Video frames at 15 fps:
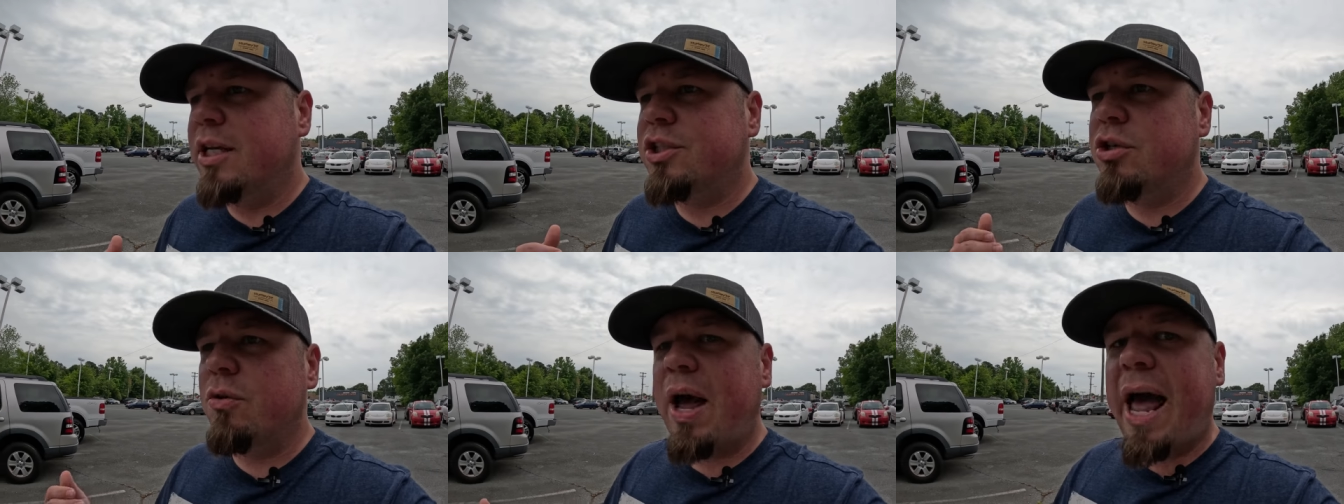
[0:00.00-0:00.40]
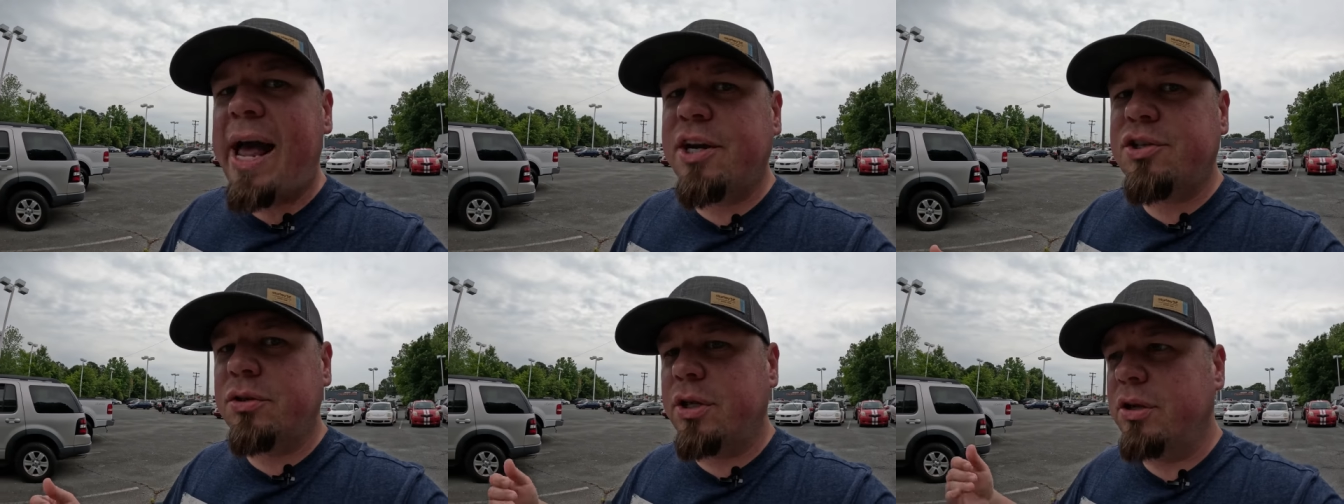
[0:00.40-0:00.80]
to
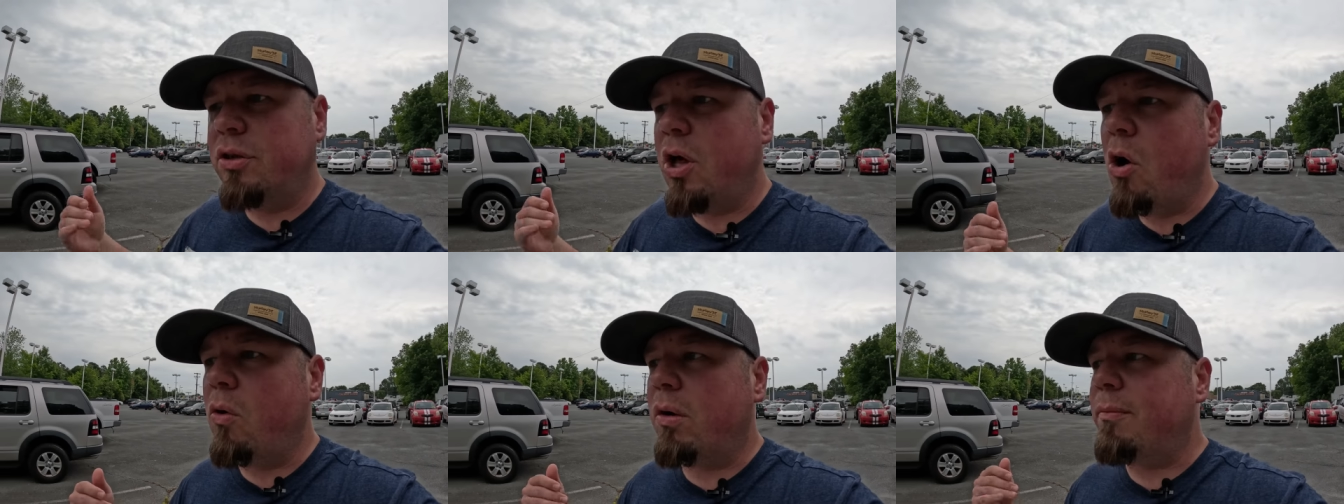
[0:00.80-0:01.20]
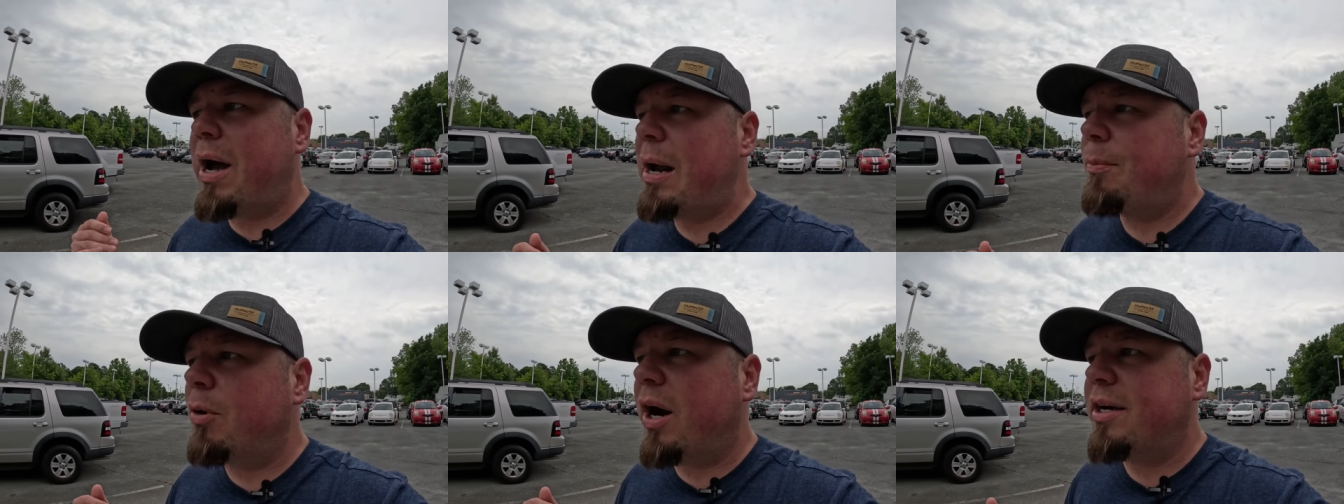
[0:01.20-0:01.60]
actually lower
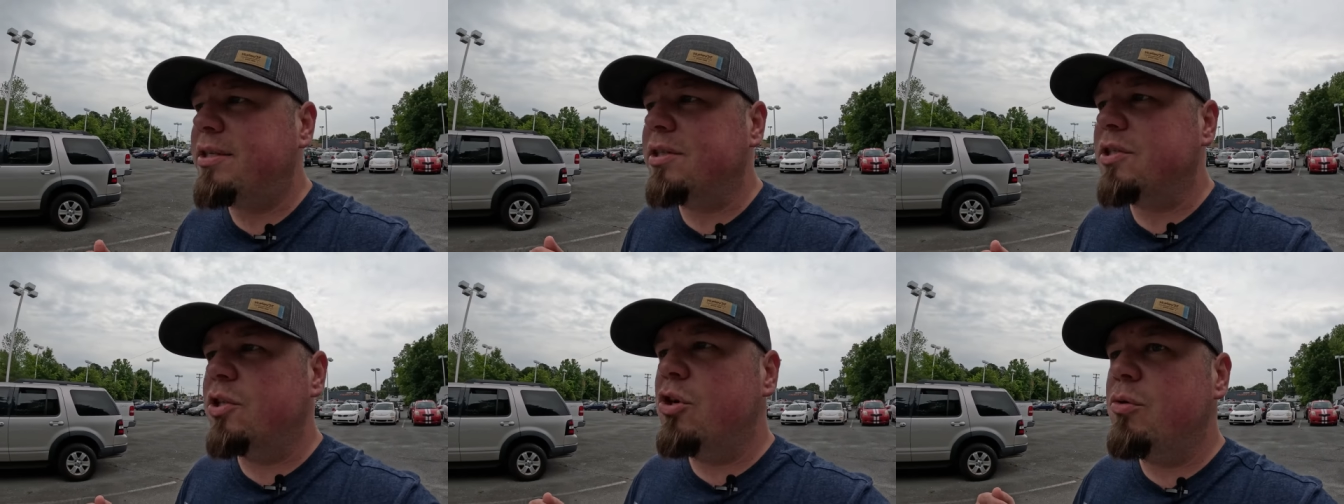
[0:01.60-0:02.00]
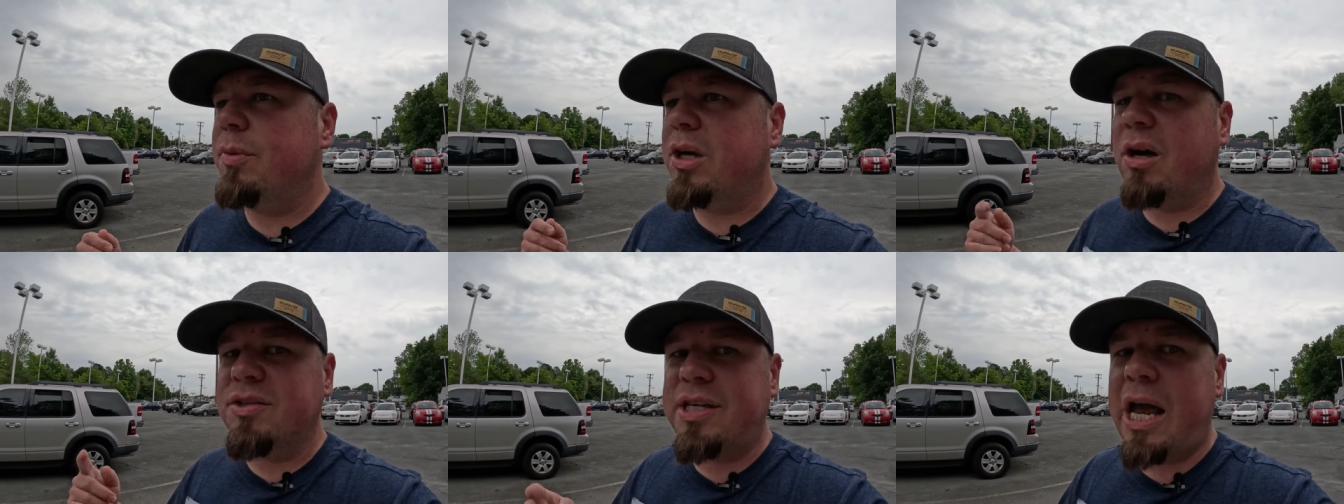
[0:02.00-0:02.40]
my prices too because